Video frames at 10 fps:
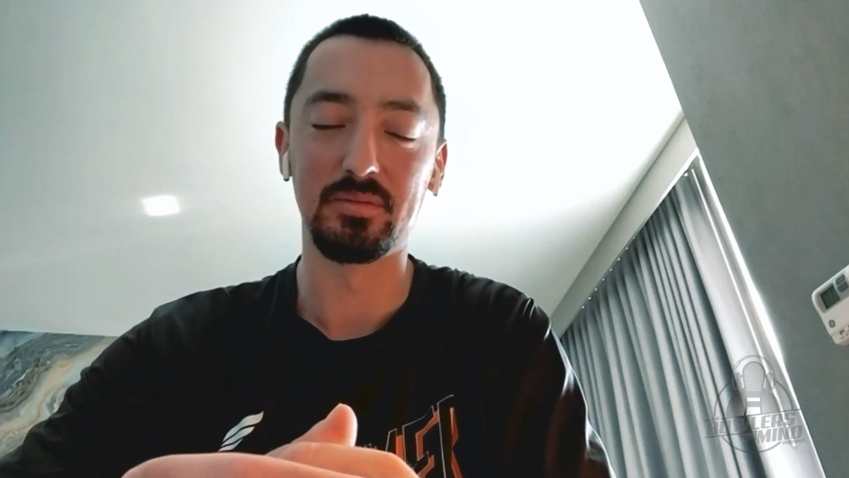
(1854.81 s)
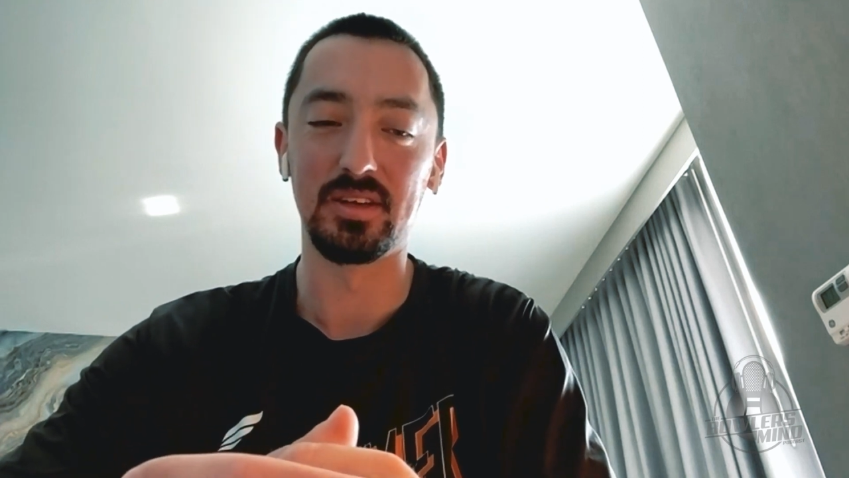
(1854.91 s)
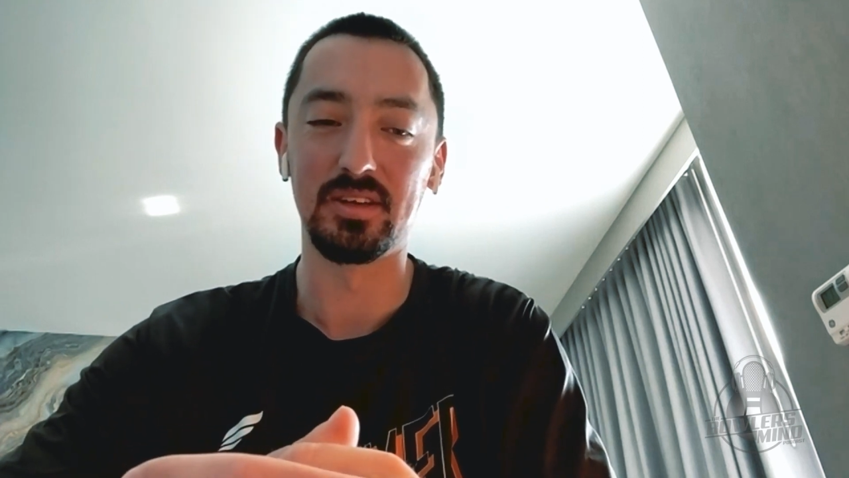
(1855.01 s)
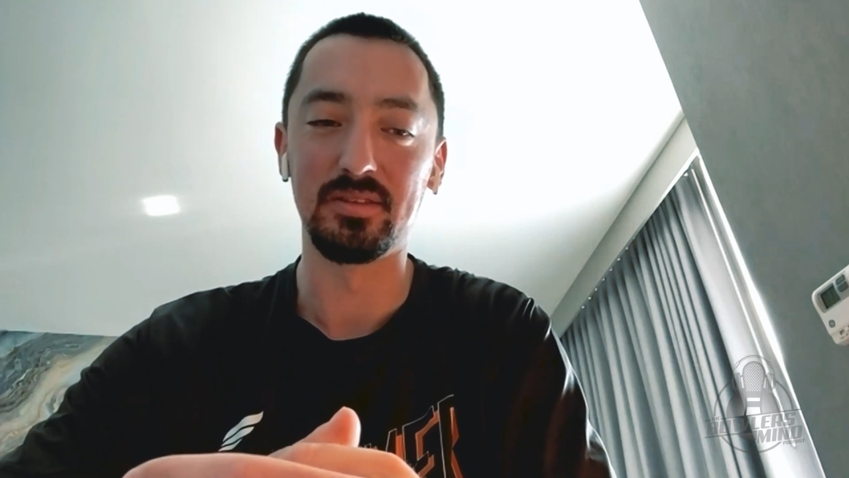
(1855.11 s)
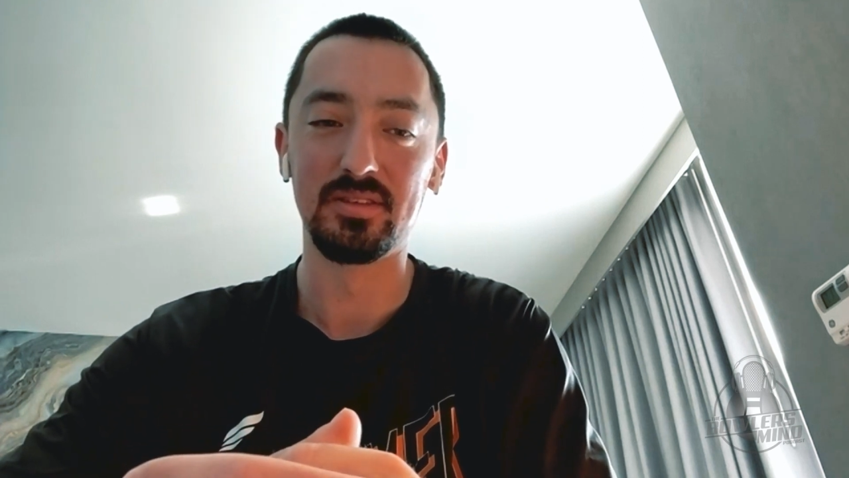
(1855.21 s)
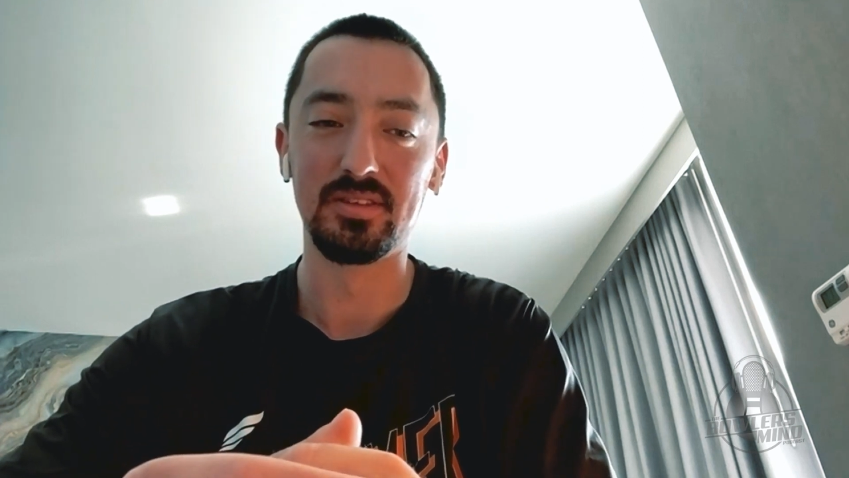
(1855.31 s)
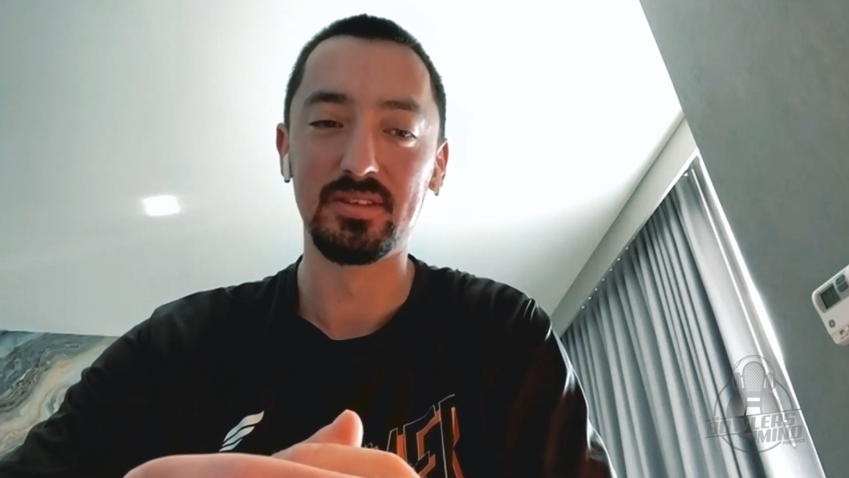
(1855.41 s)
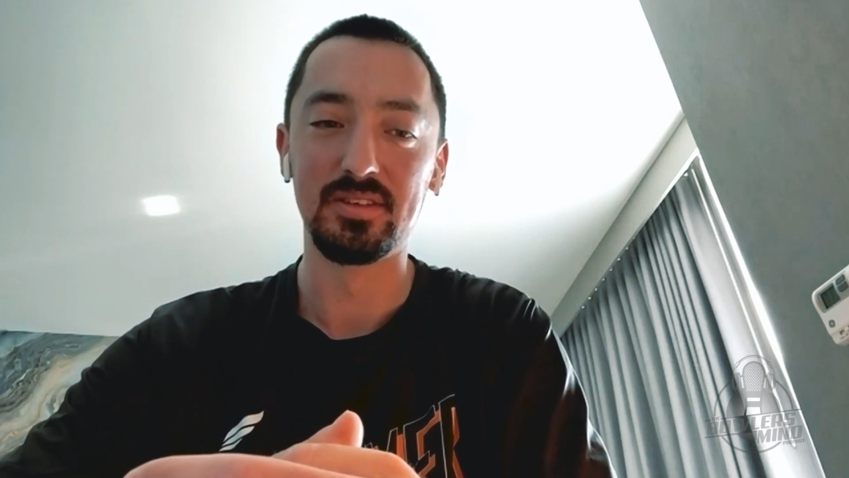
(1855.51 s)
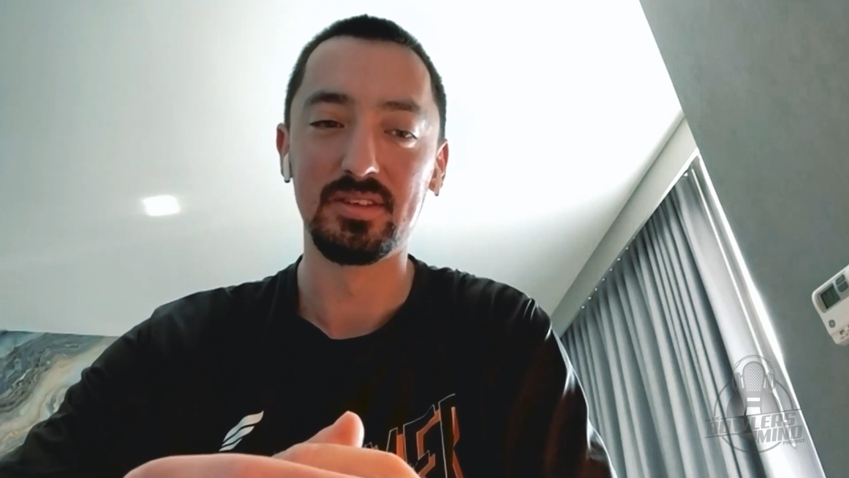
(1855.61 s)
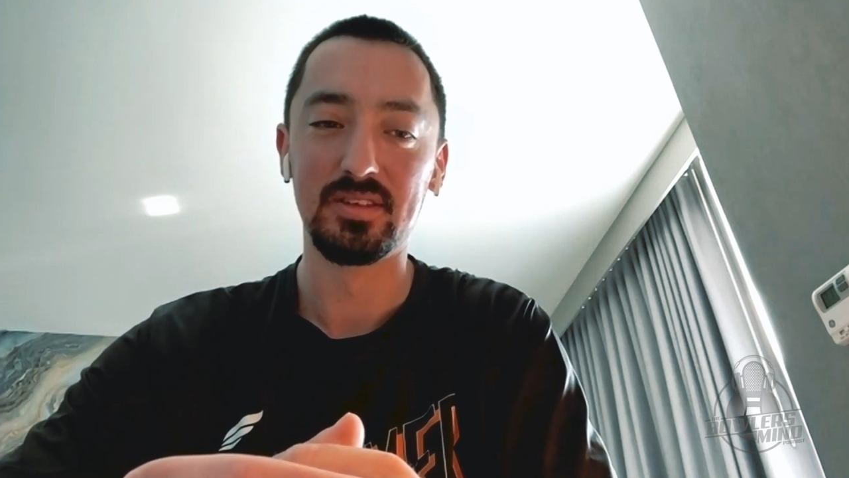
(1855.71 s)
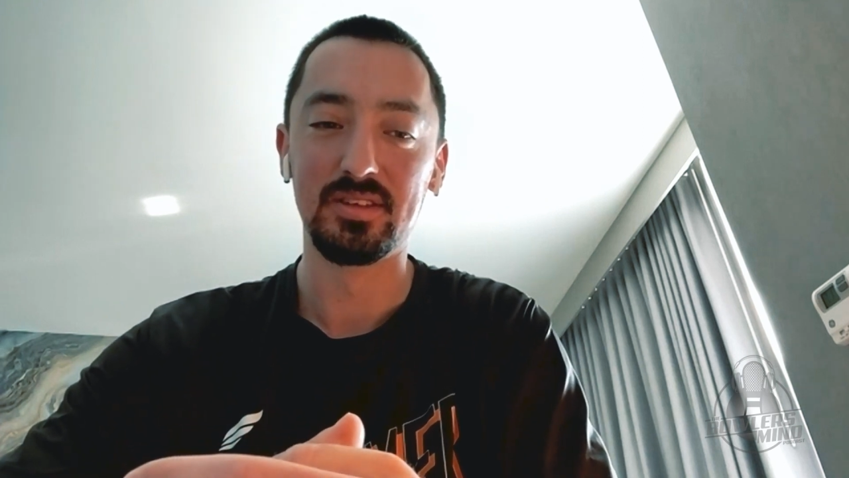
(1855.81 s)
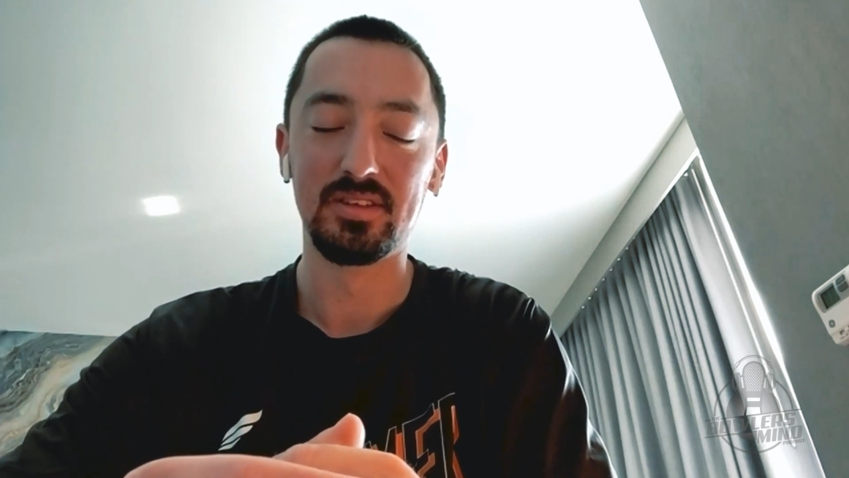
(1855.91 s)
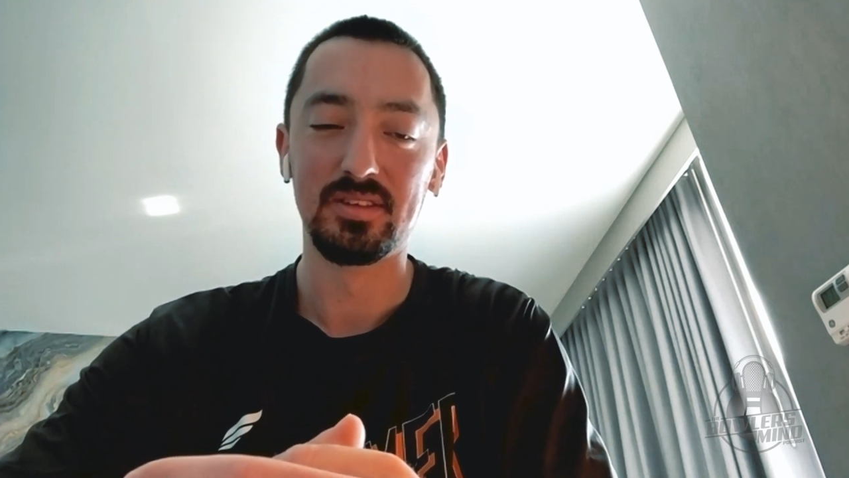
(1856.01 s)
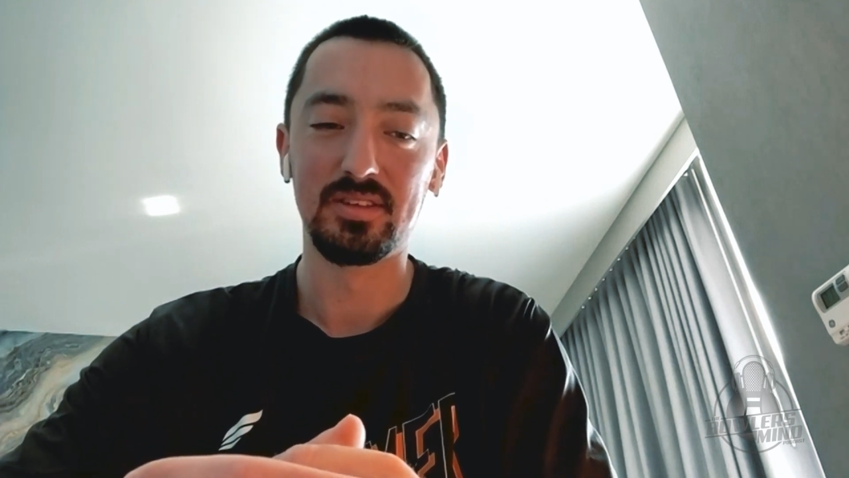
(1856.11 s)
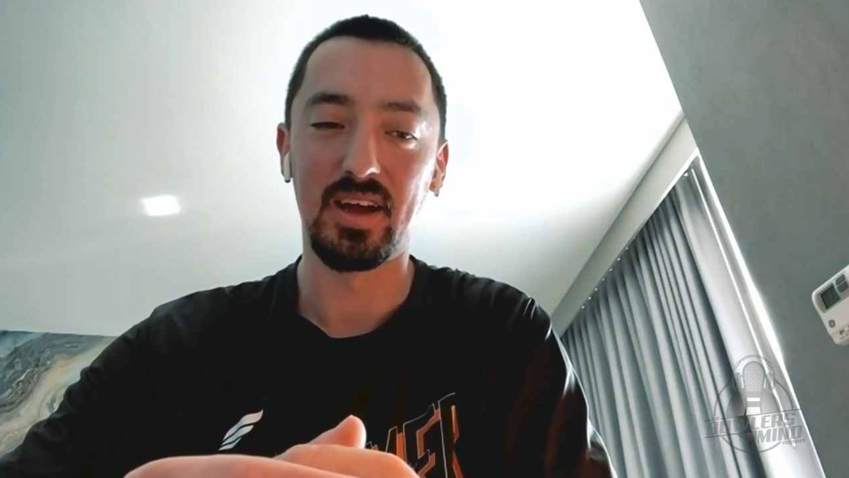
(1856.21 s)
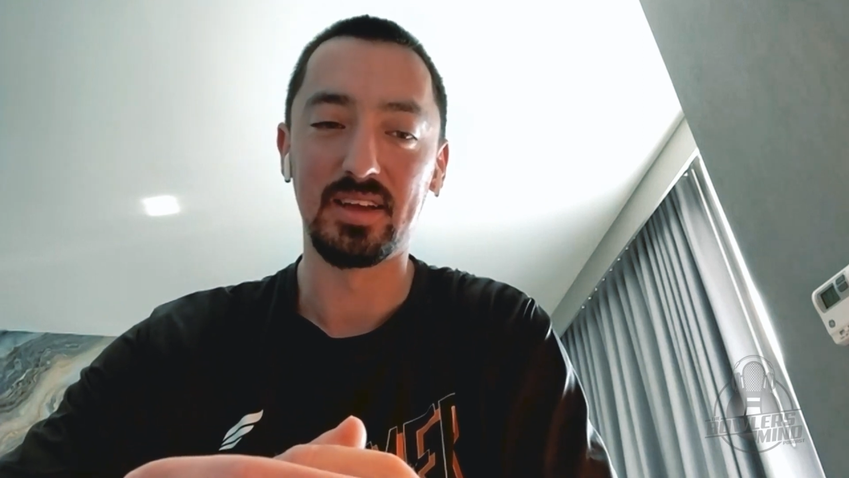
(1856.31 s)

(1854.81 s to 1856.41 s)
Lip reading: be the